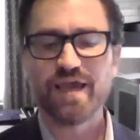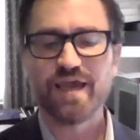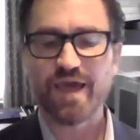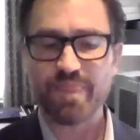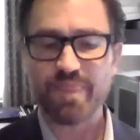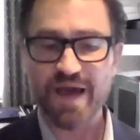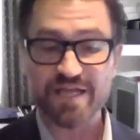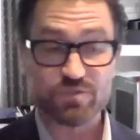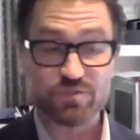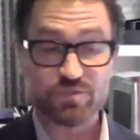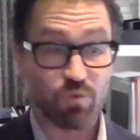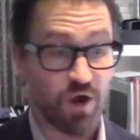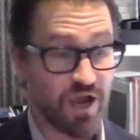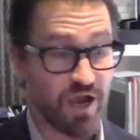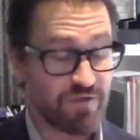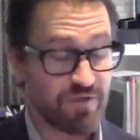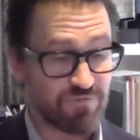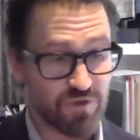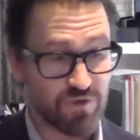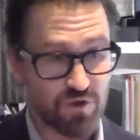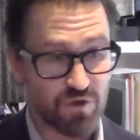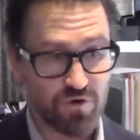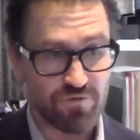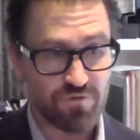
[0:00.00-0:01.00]
And that's why
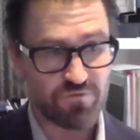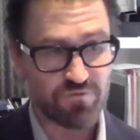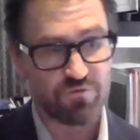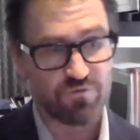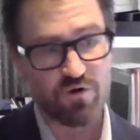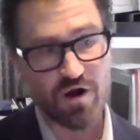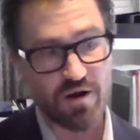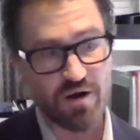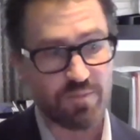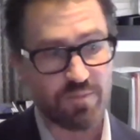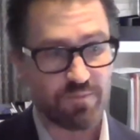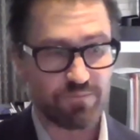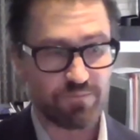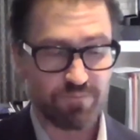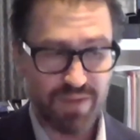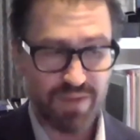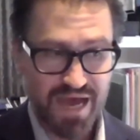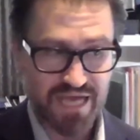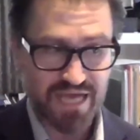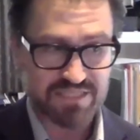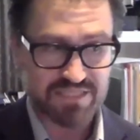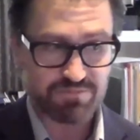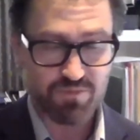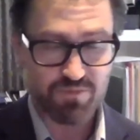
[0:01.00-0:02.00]
if you go through our
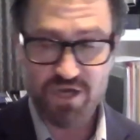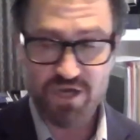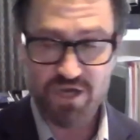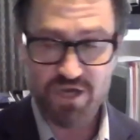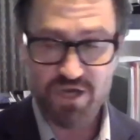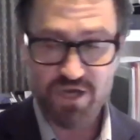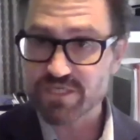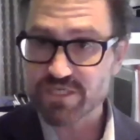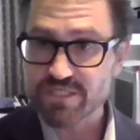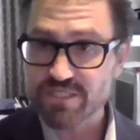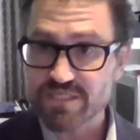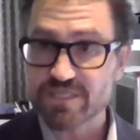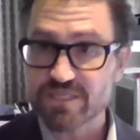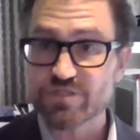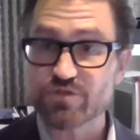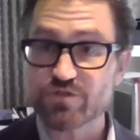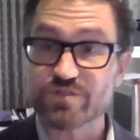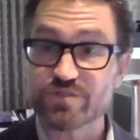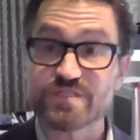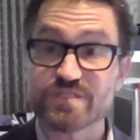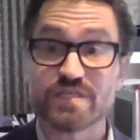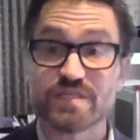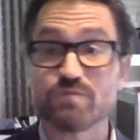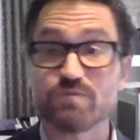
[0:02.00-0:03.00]
past press releases,
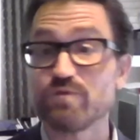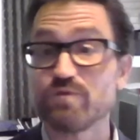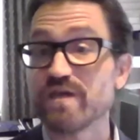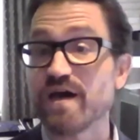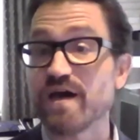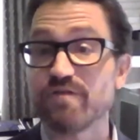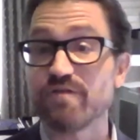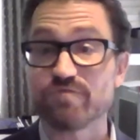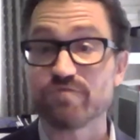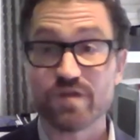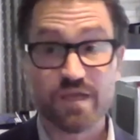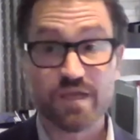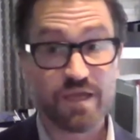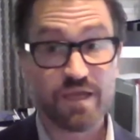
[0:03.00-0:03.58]
you'll see we have